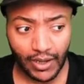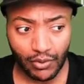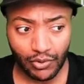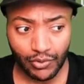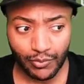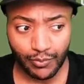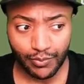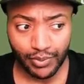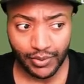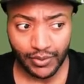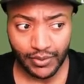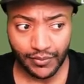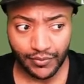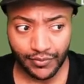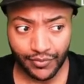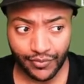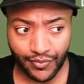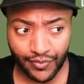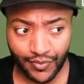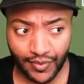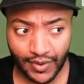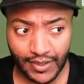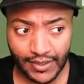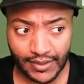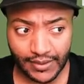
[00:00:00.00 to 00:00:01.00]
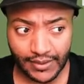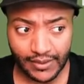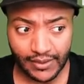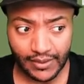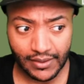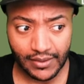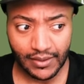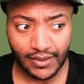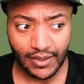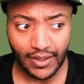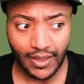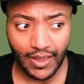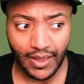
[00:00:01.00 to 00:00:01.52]
I would put Fred
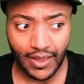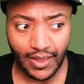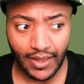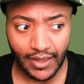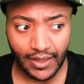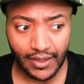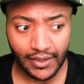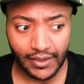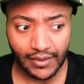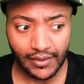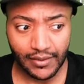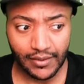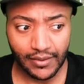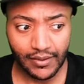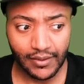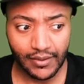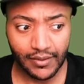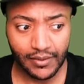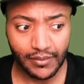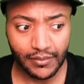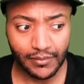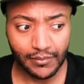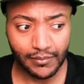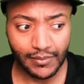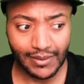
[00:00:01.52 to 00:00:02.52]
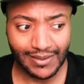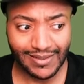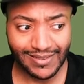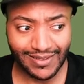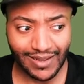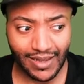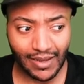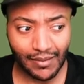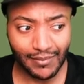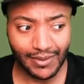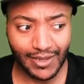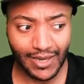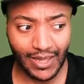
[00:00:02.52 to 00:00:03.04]
and
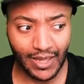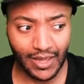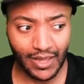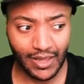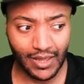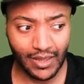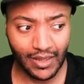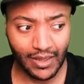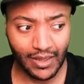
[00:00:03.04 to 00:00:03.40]
McTominay.